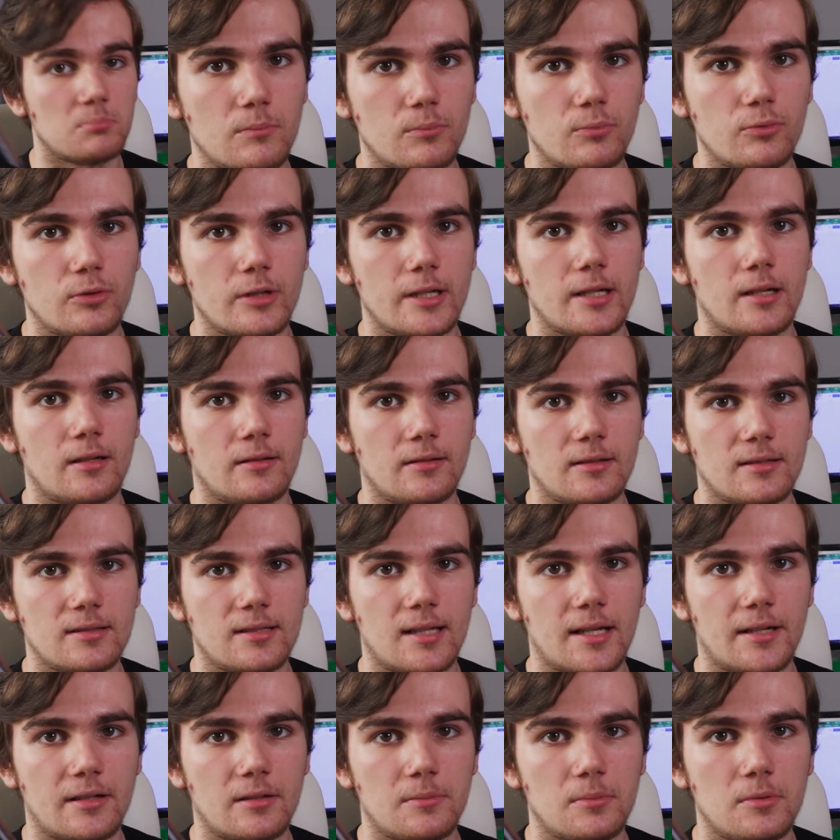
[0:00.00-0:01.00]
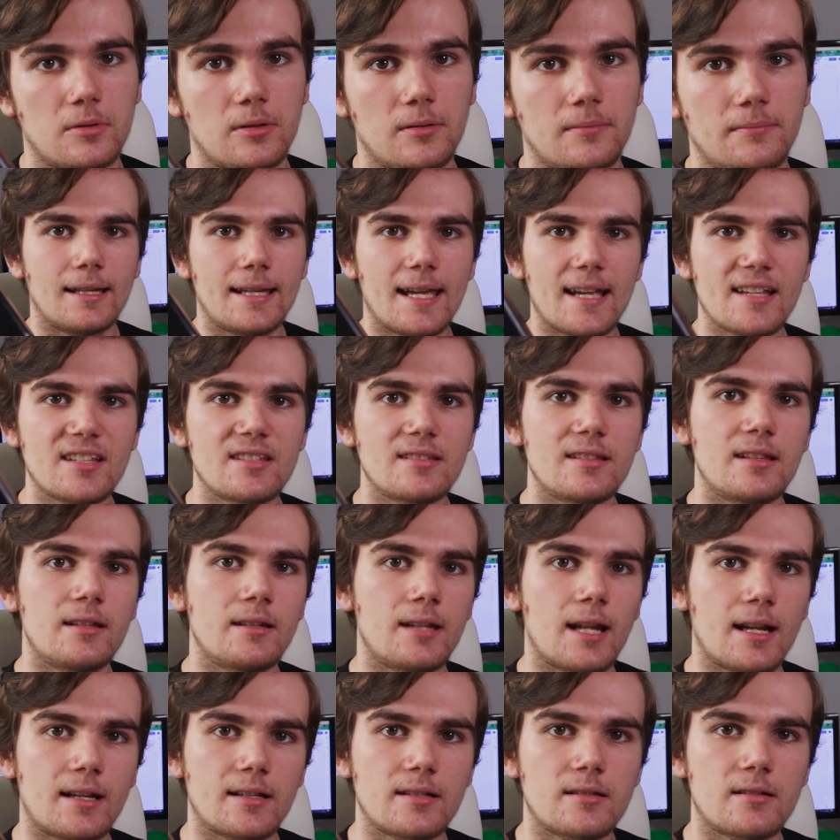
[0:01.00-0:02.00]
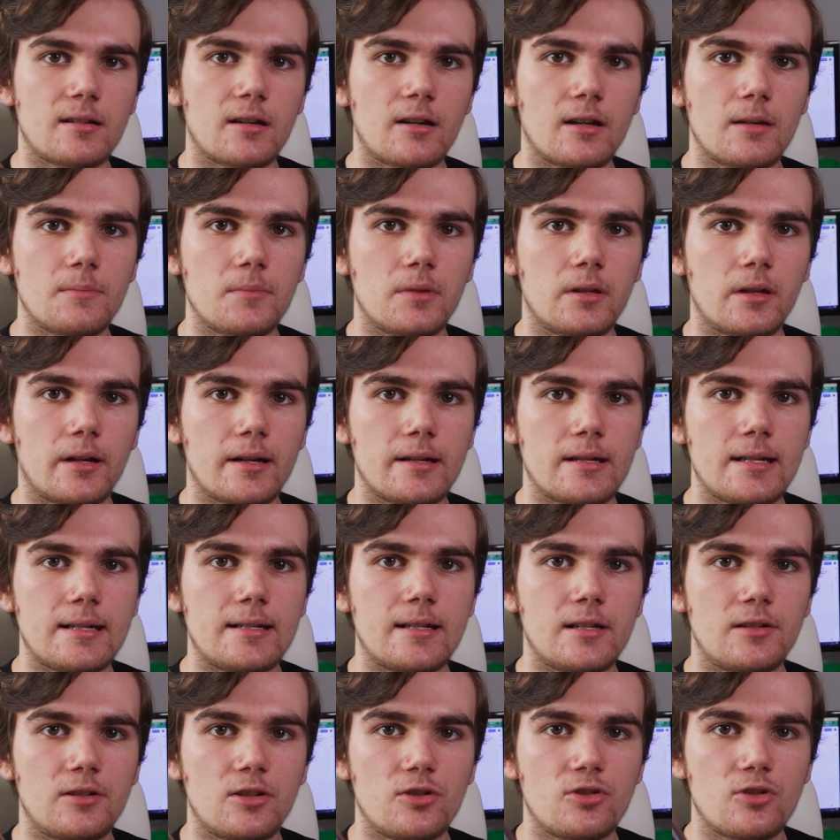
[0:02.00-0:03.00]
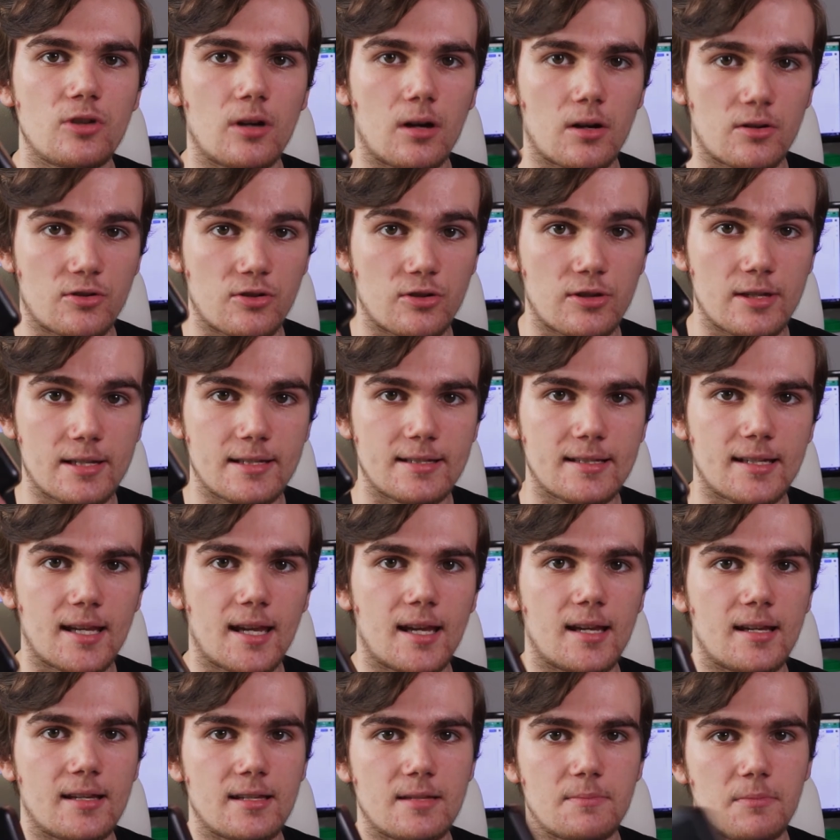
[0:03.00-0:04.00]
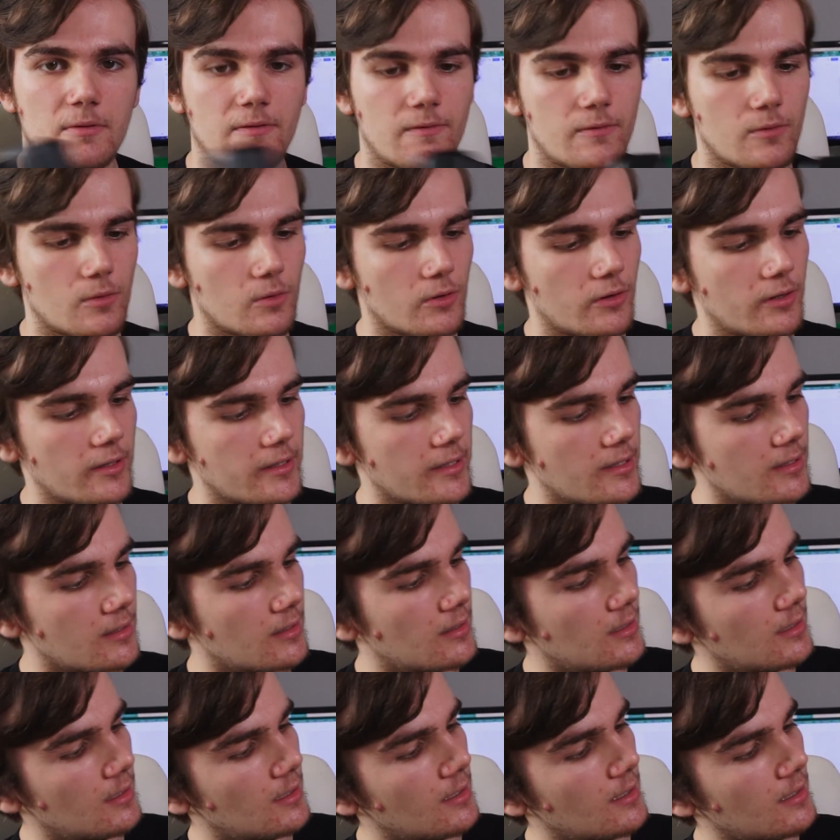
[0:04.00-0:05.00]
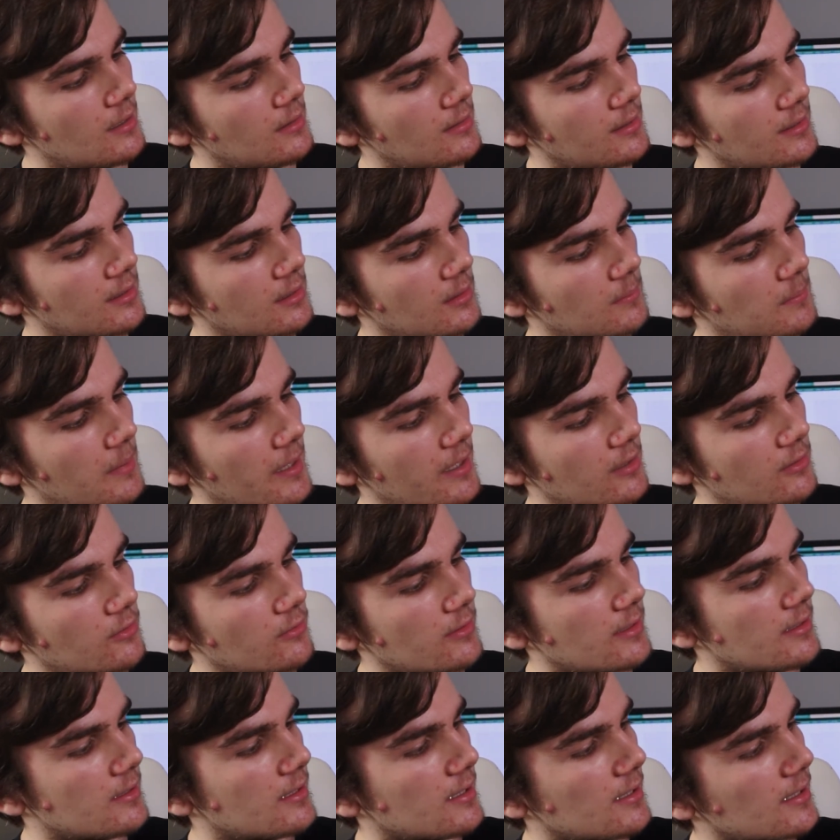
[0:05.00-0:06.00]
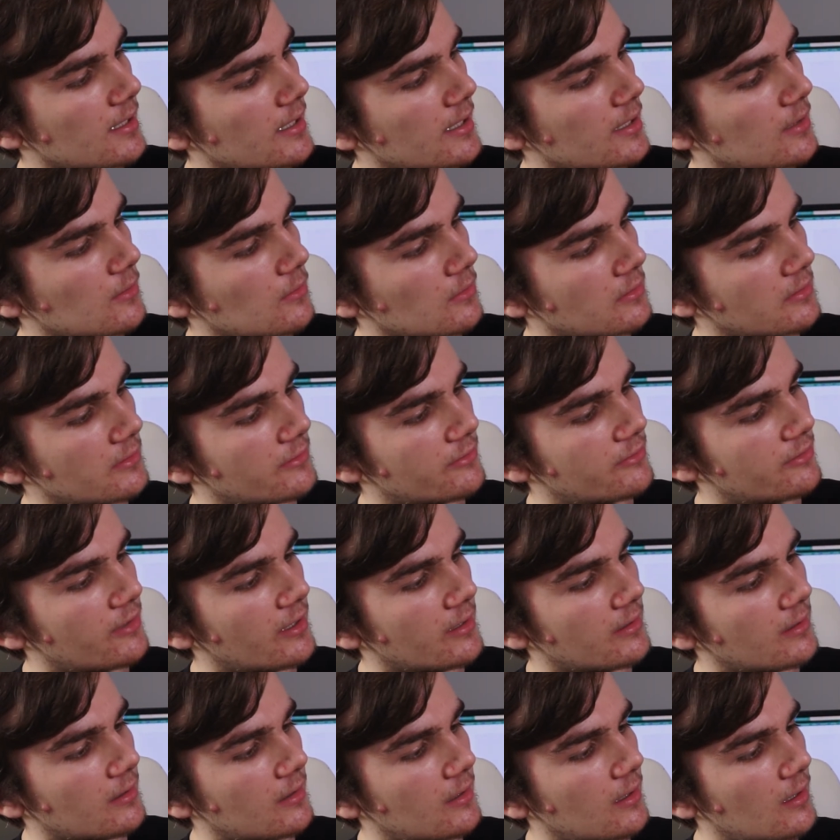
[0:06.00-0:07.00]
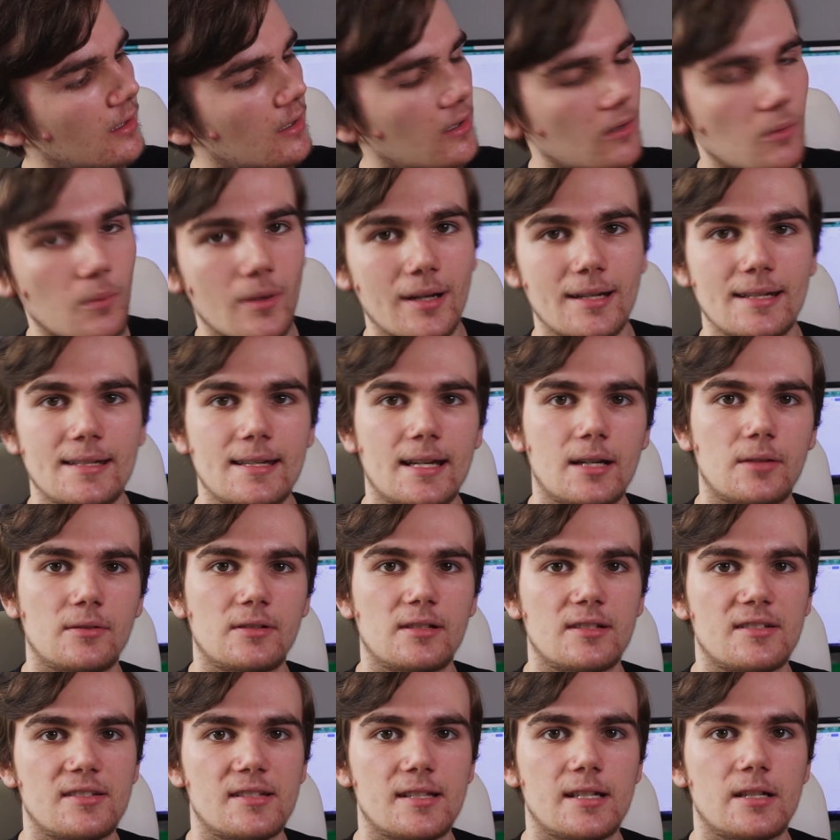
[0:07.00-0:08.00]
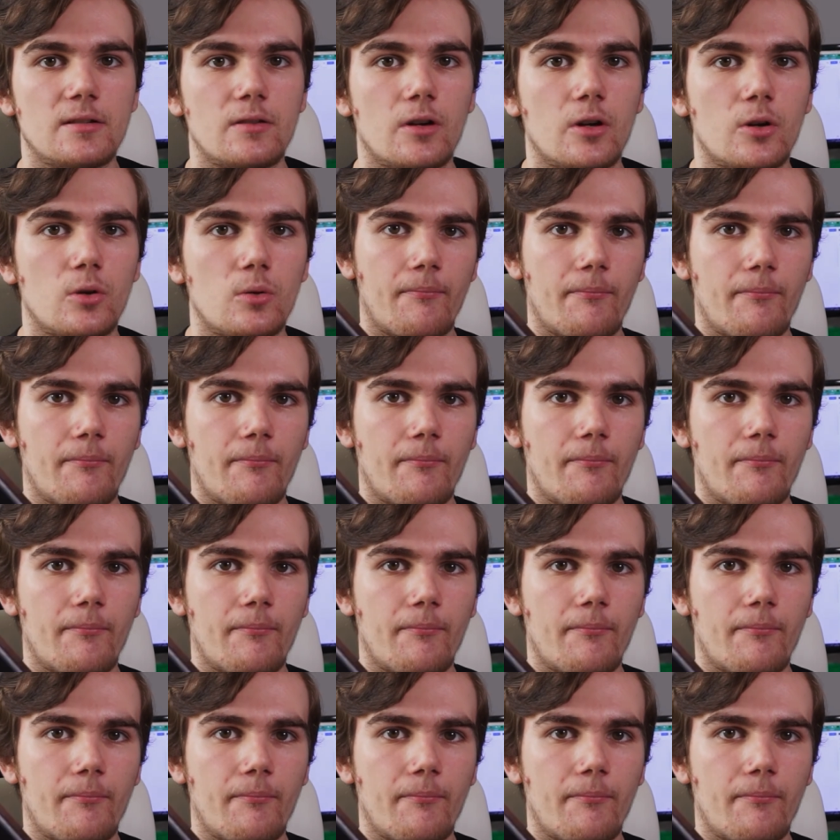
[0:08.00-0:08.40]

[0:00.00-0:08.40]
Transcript: Pretty understandable. Guess the next time that I needed to charge this case before the little battery indicator on the front went down to 0.